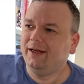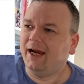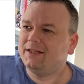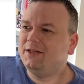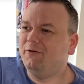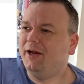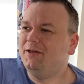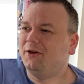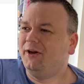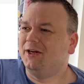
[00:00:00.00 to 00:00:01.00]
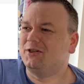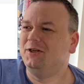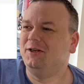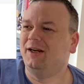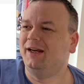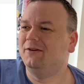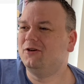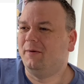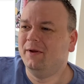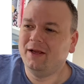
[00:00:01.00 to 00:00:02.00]
integration to click and
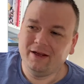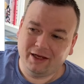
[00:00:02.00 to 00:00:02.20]
drop.